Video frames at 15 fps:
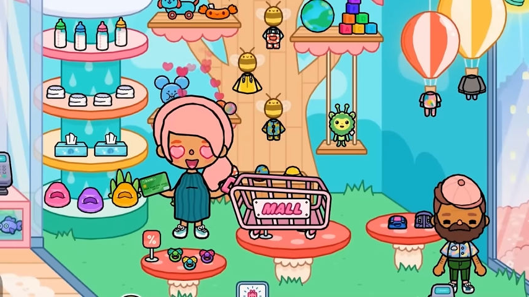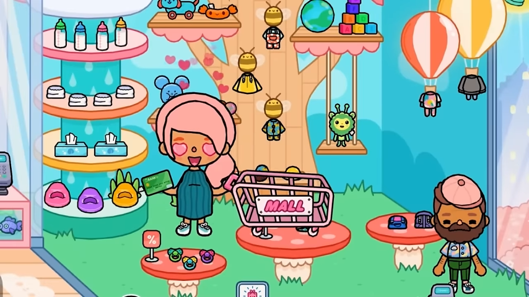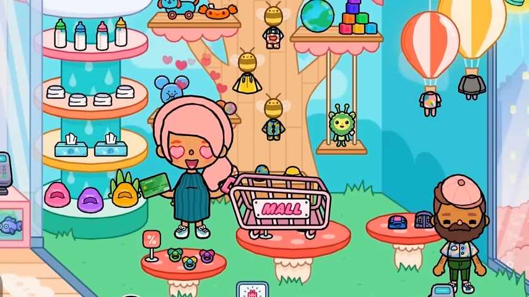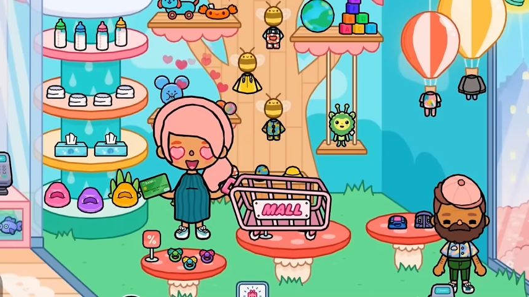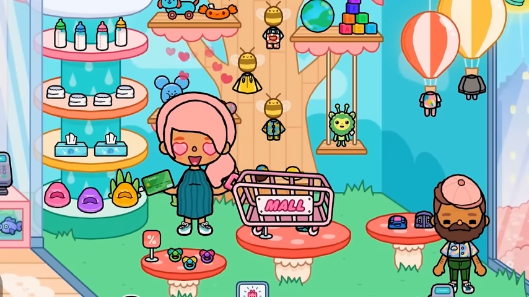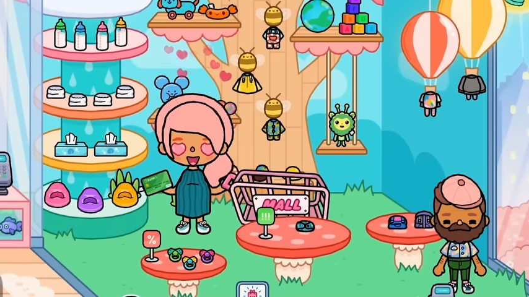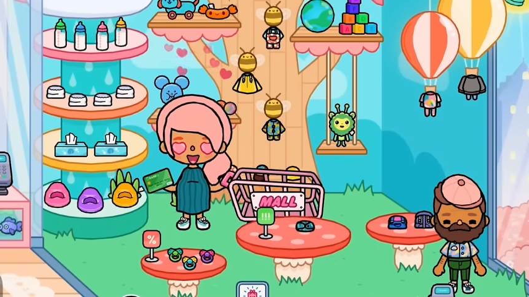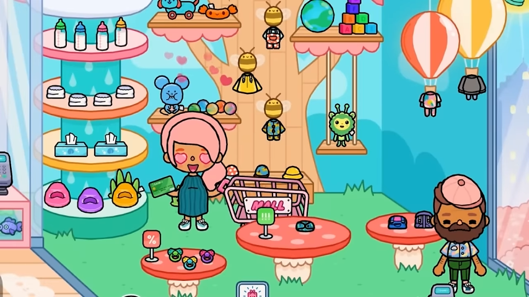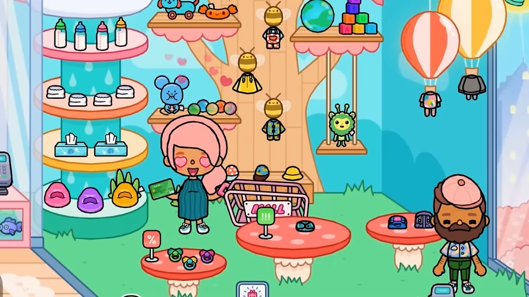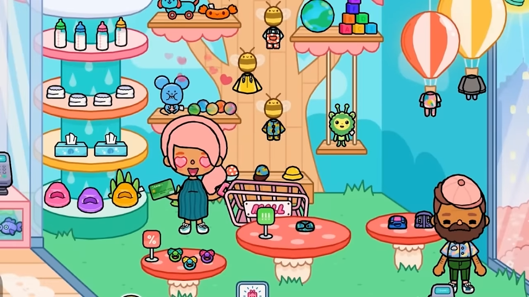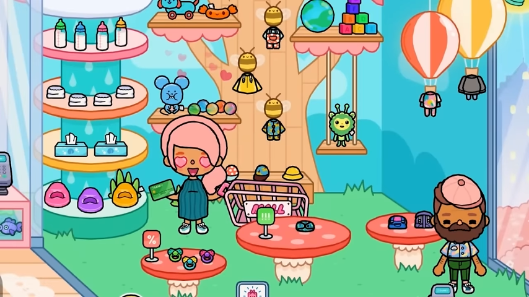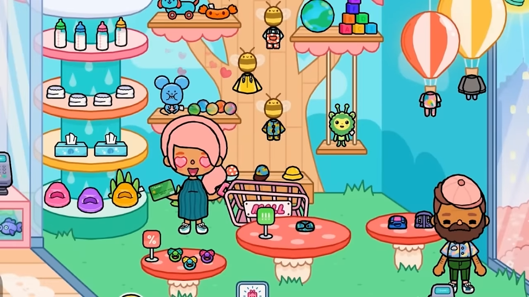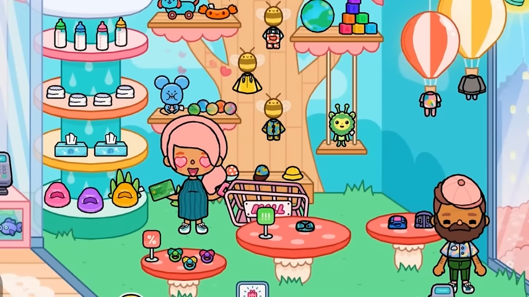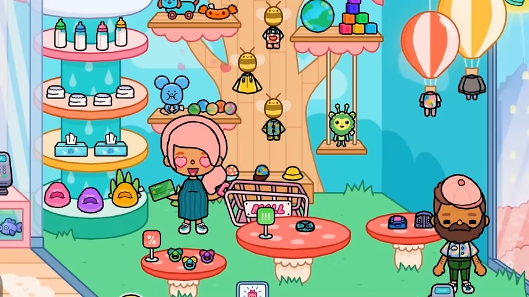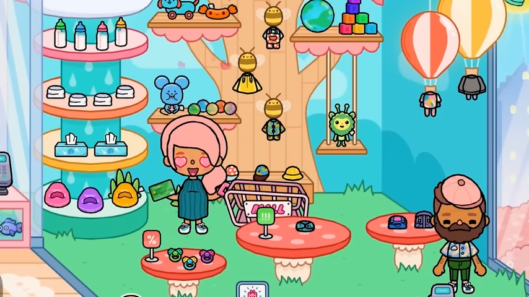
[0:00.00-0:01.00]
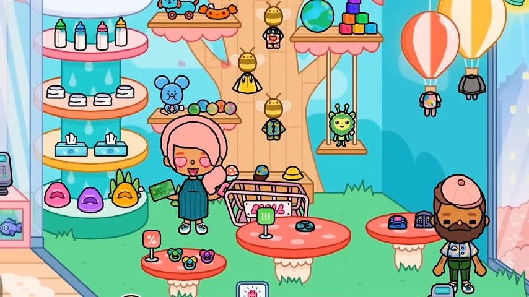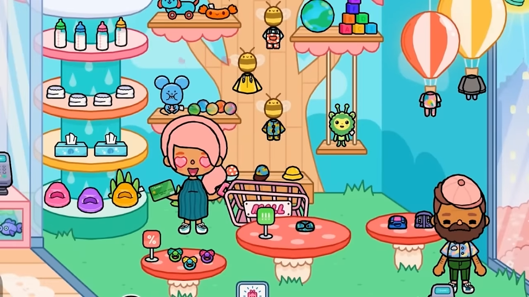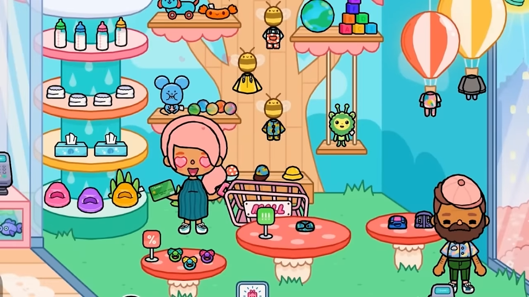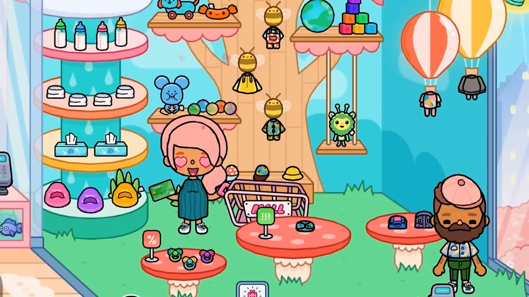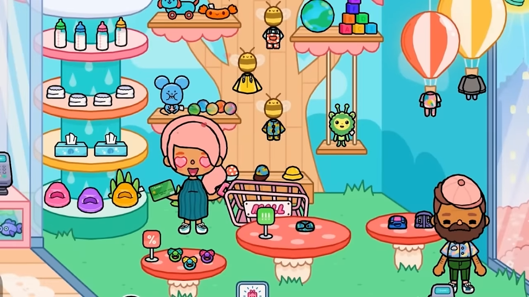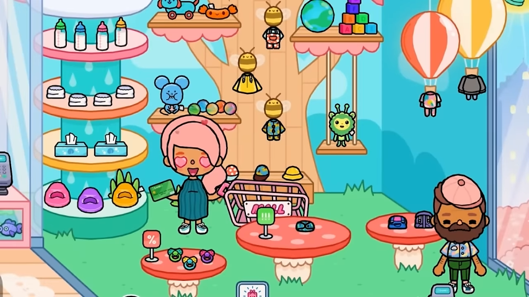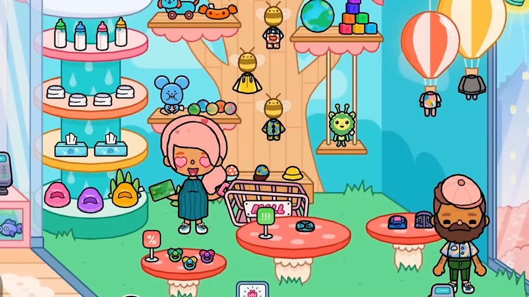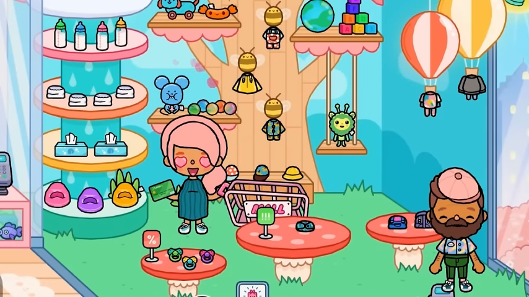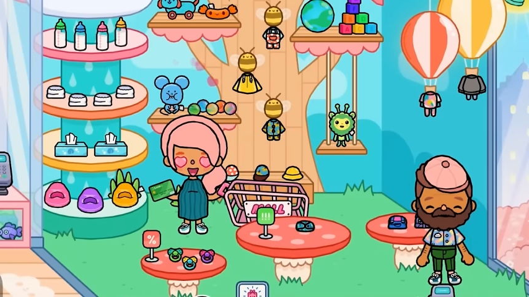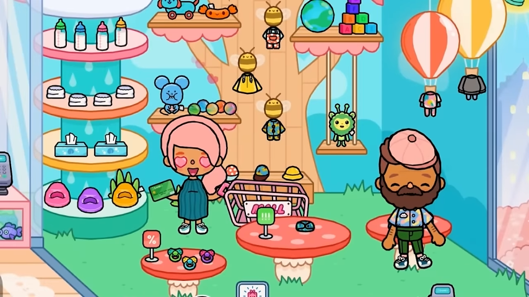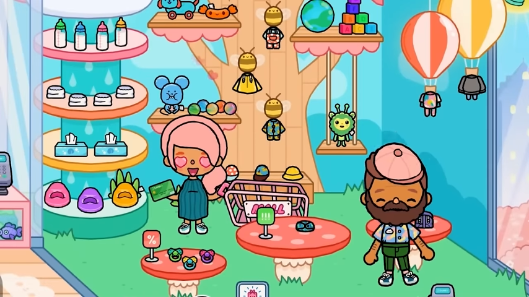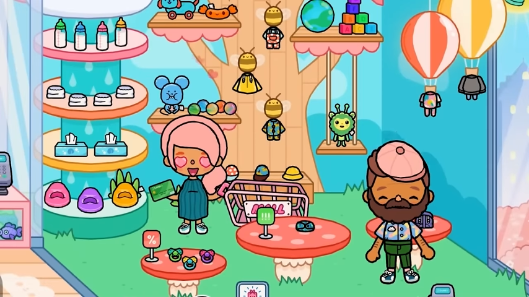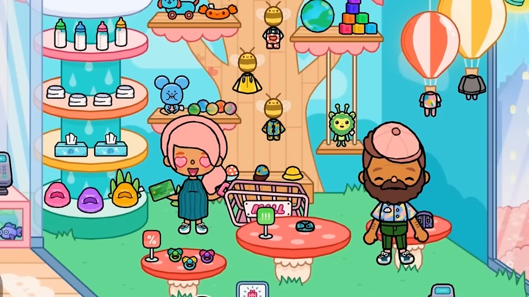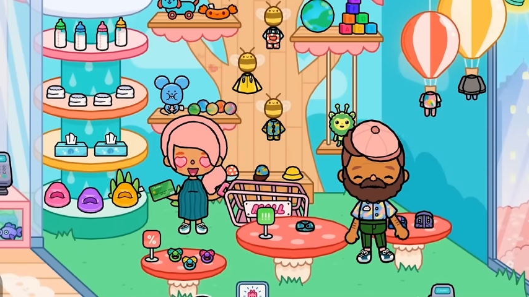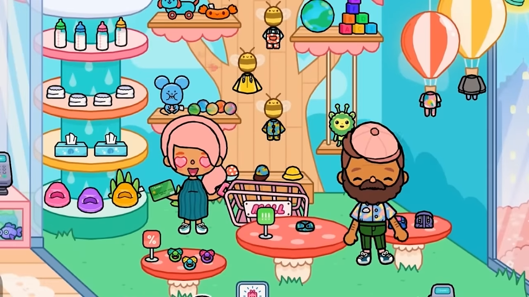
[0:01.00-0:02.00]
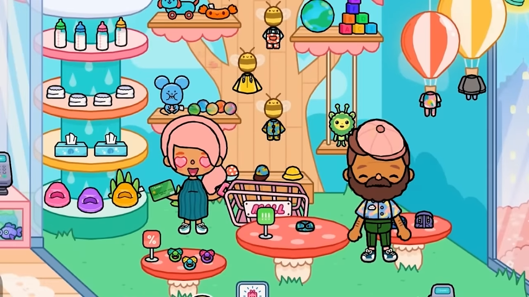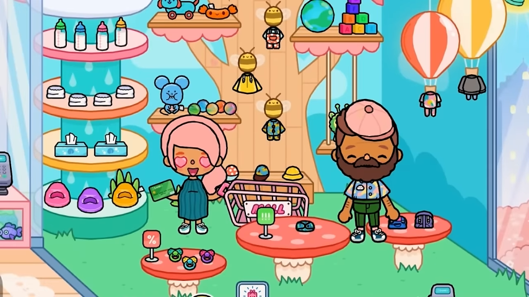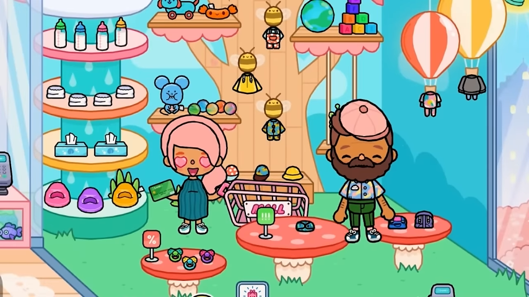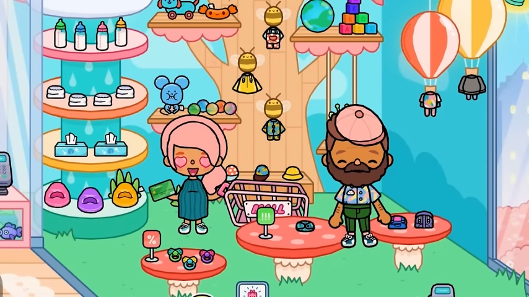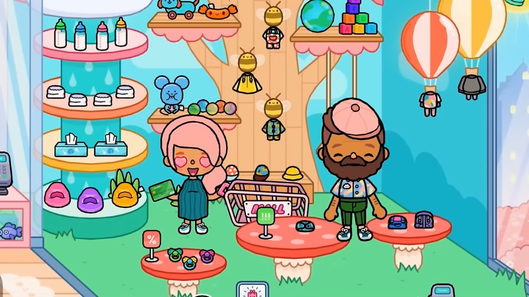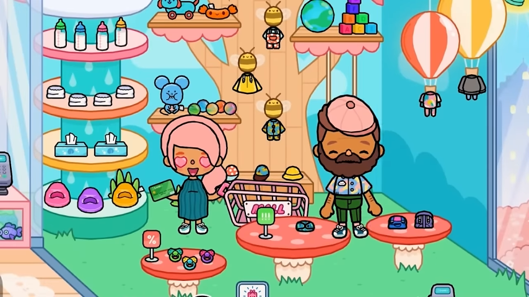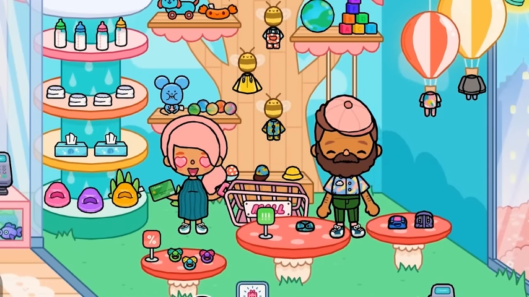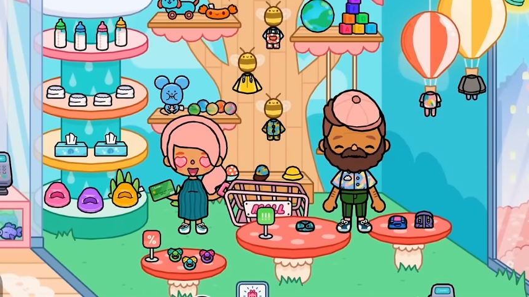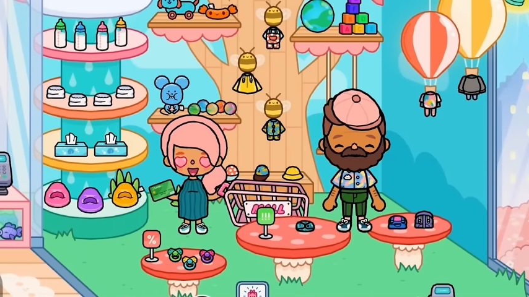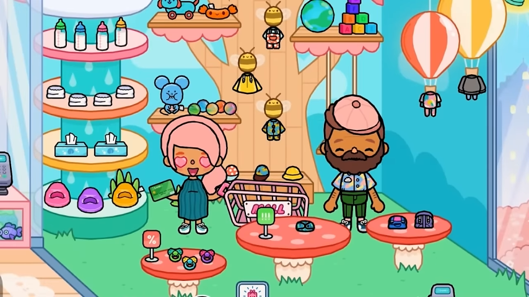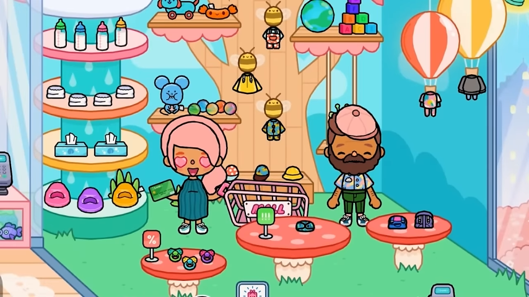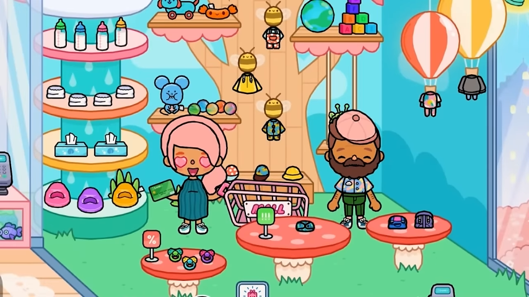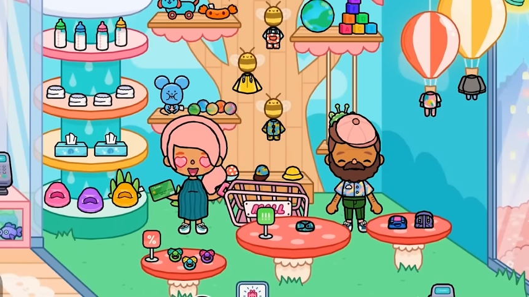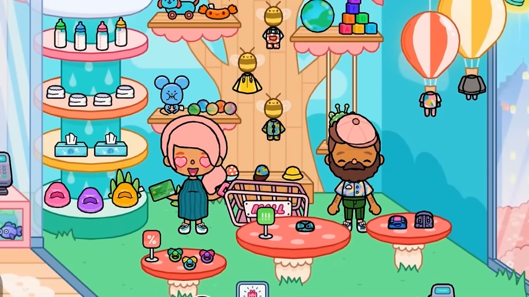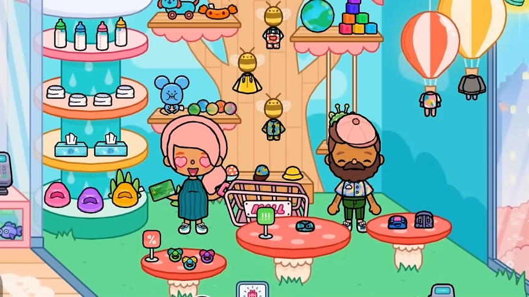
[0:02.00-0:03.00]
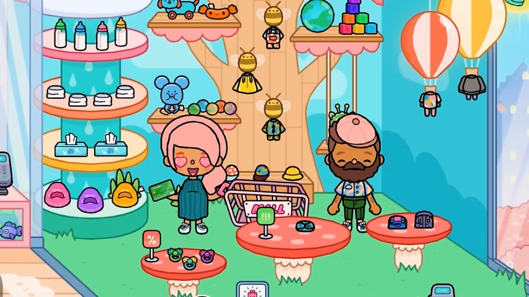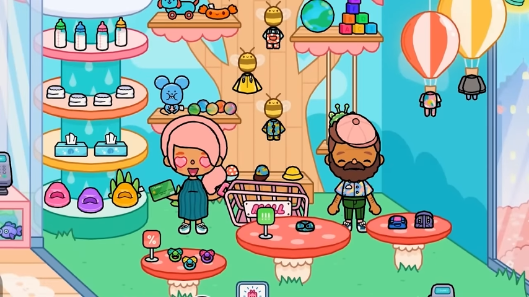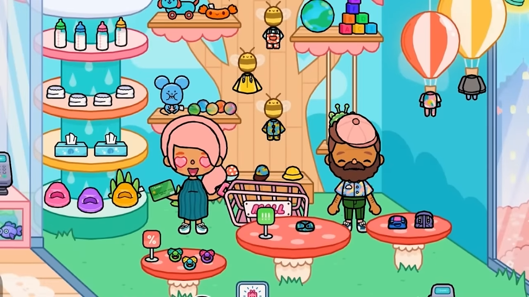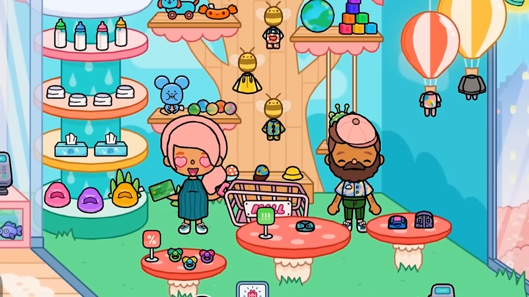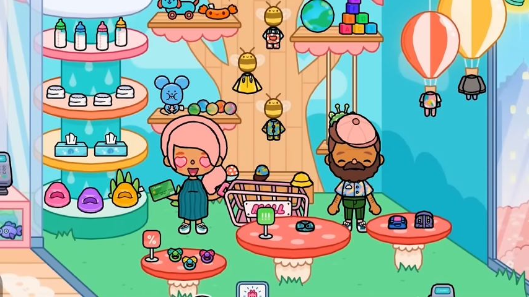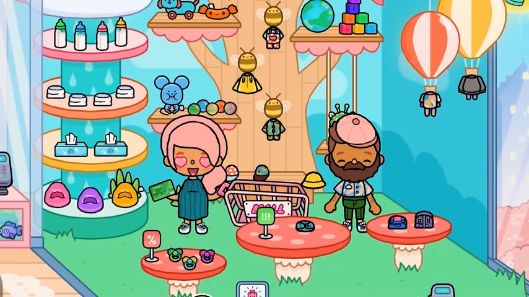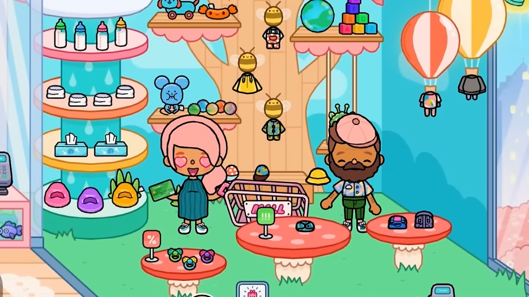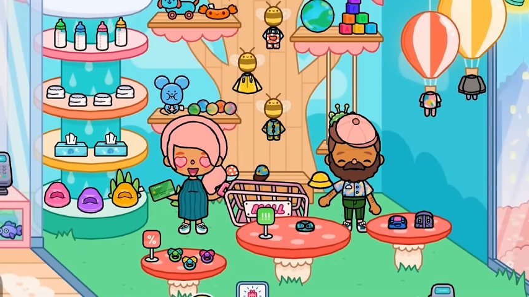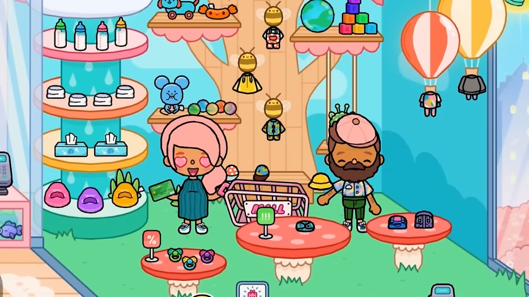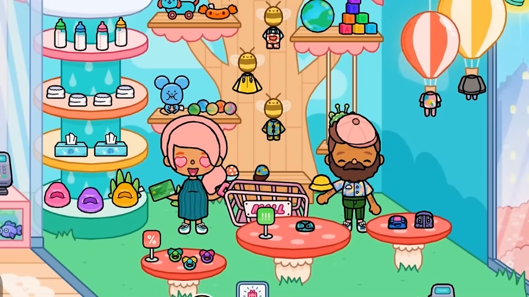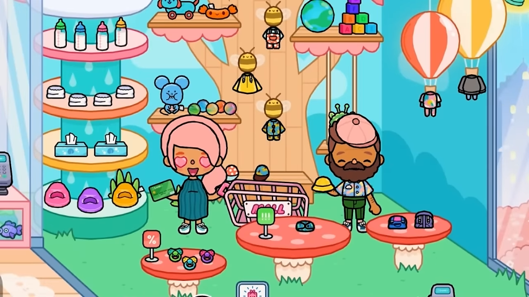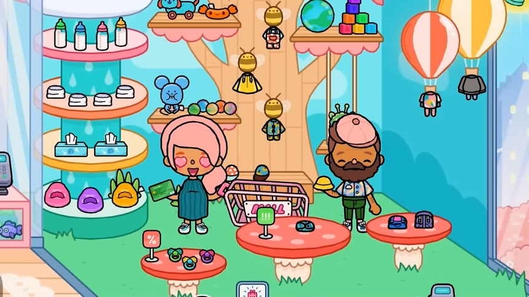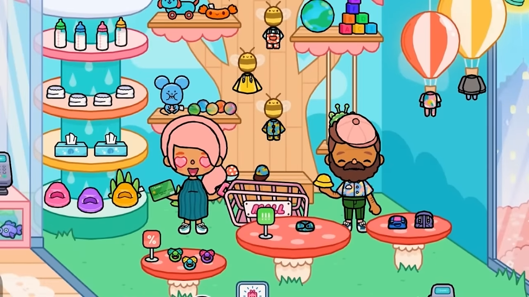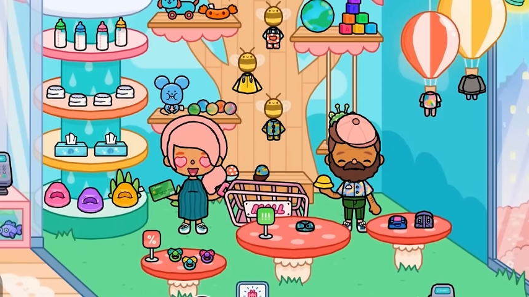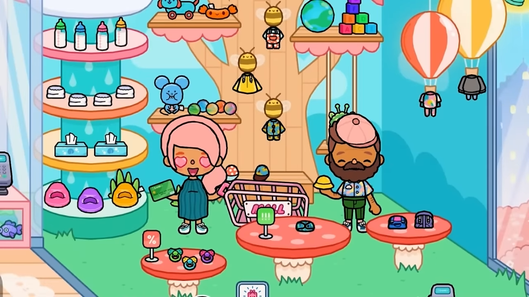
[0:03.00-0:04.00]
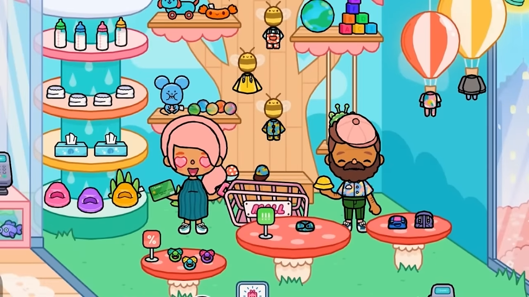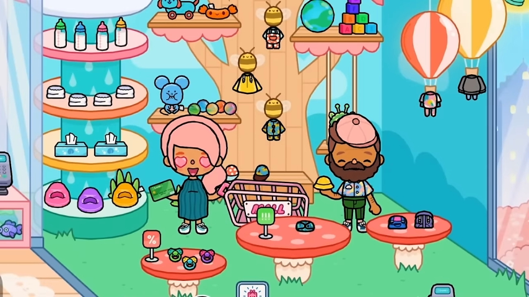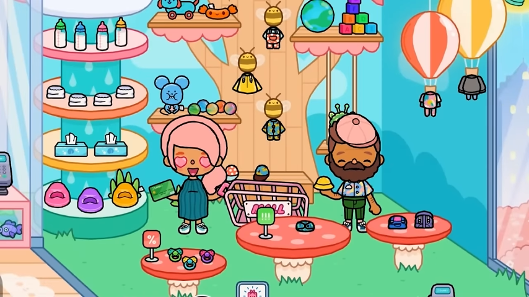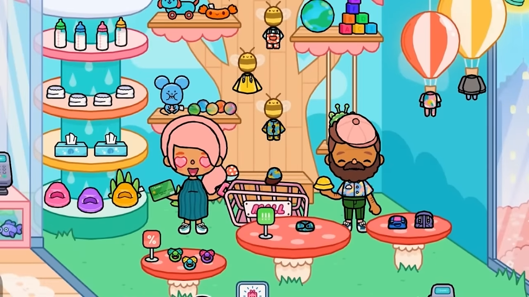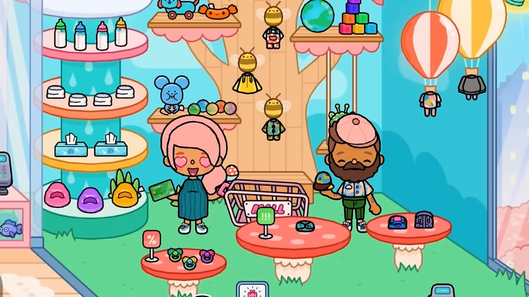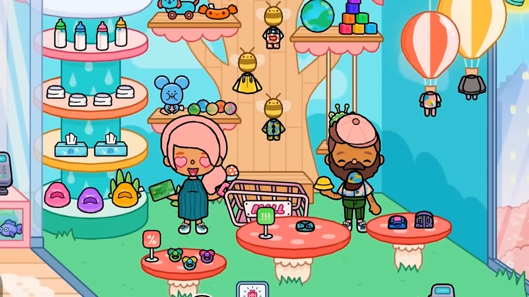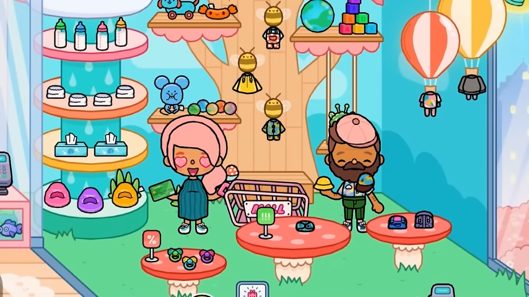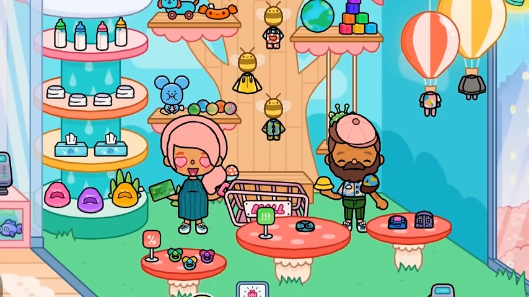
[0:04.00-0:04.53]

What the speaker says: [unreadable: no face in view]